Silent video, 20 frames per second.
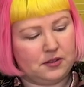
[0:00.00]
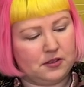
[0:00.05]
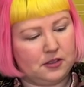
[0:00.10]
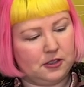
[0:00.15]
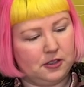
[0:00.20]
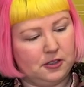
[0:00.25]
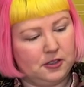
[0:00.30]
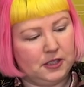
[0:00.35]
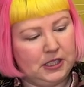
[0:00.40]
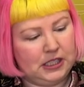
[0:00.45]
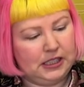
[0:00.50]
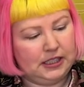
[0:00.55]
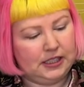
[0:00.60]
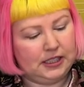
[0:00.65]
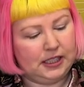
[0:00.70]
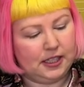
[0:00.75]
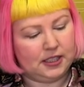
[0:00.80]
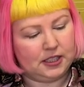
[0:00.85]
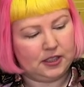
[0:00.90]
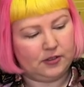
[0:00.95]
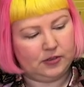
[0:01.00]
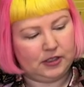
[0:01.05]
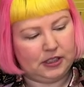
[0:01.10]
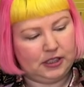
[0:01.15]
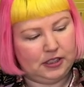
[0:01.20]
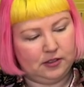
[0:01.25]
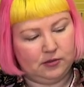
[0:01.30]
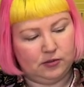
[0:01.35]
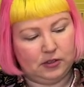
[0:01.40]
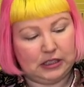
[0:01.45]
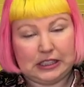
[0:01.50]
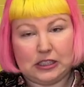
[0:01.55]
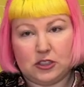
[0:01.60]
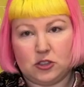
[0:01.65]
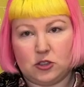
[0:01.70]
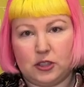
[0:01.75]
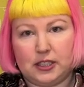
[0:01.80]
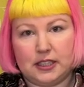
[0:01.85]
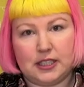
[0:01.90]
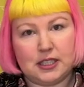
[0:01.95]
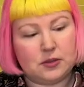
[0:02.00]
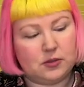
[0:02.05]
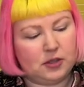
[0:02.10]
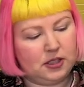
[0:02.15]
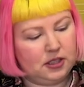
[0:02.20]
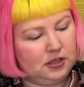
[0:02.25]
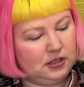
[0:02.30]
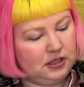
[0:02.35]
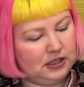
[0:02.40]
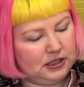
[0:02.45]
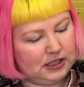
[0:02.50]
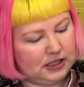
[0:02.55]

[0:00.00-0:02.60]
So, yeah, definitely really enjoyed this one.